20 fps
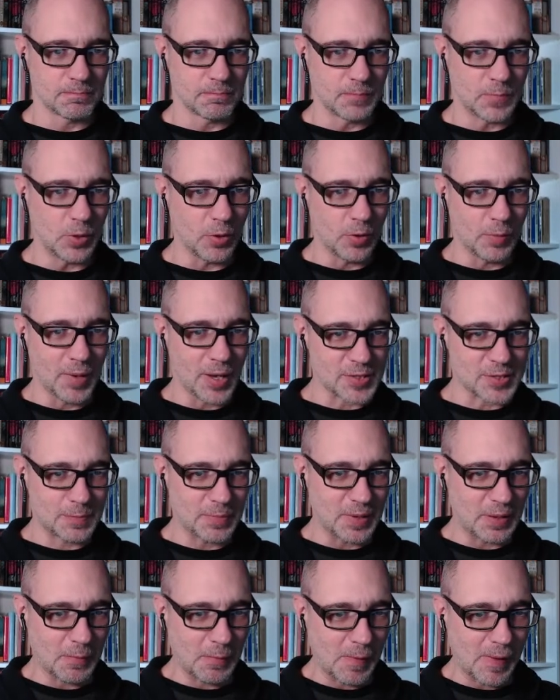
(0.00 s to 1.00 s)
You must
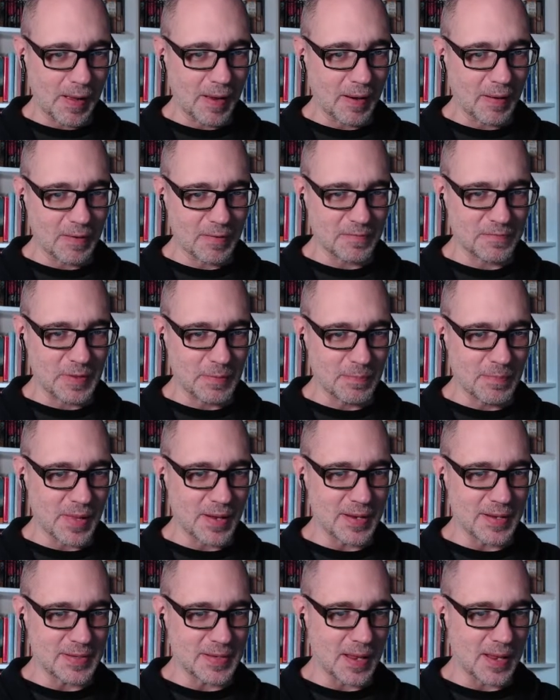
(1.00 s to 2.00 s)
be aware of the
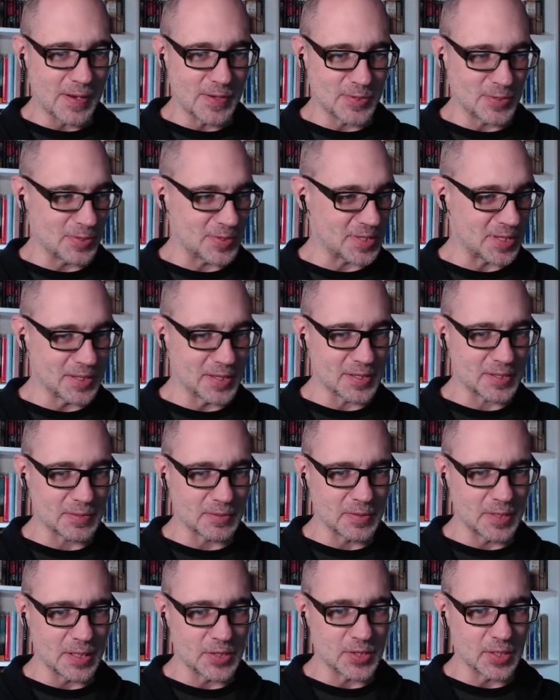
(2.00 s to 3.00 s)
many dangers in this
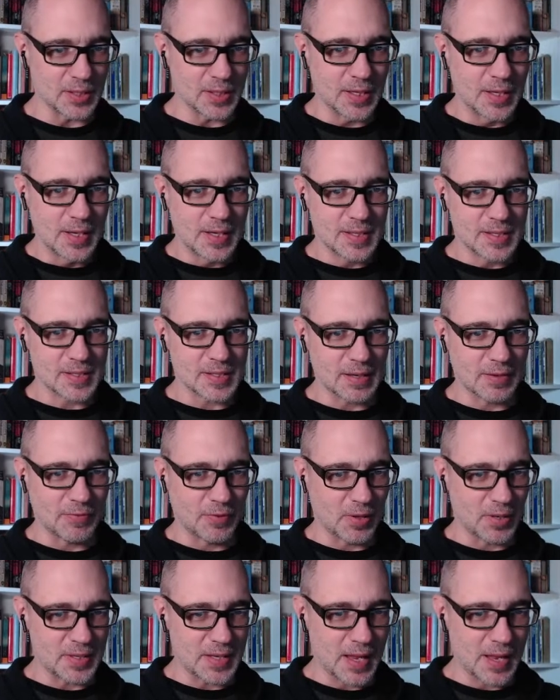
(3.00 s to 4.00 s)
region.
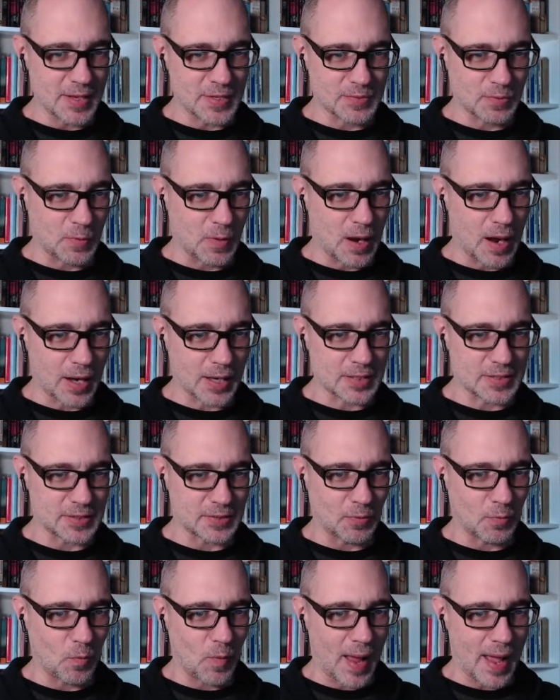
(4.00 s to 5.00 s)
Several days' walk to
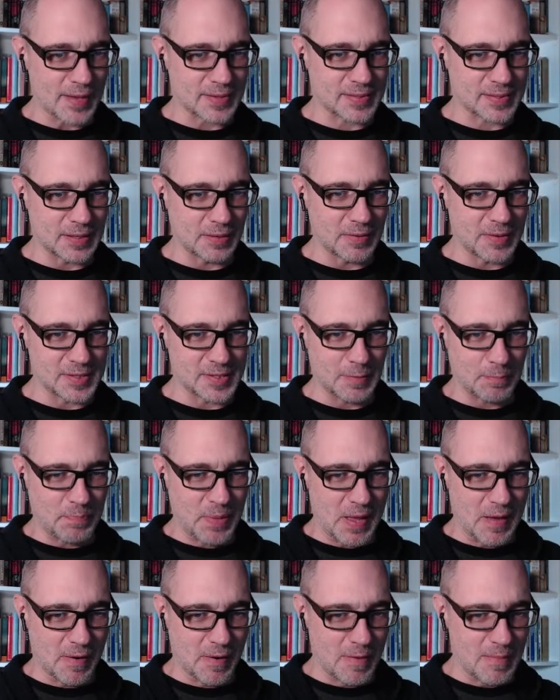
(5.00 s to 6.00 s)
the west, there is the
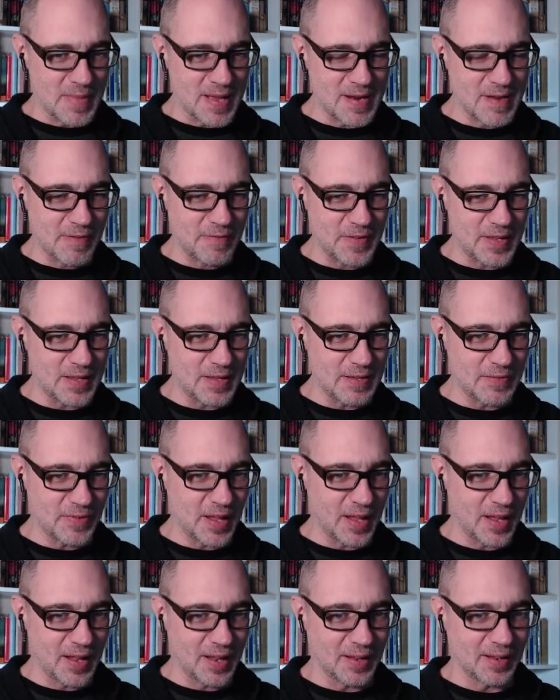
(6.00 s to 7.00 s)
Pyramid of
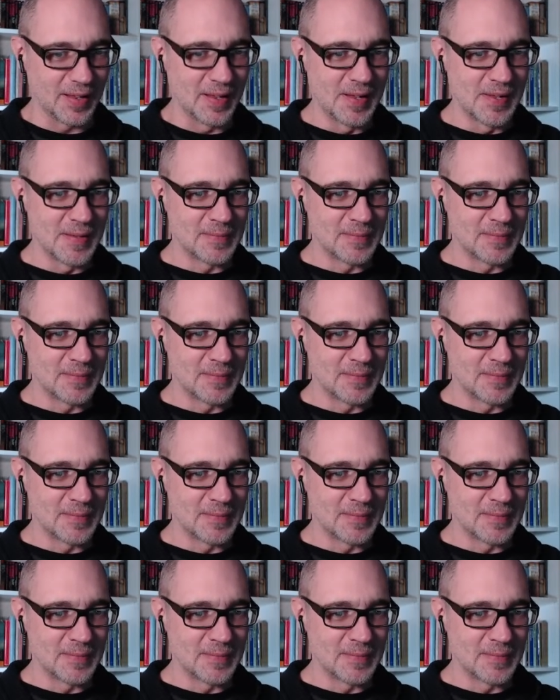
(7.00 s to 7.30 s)
Evil.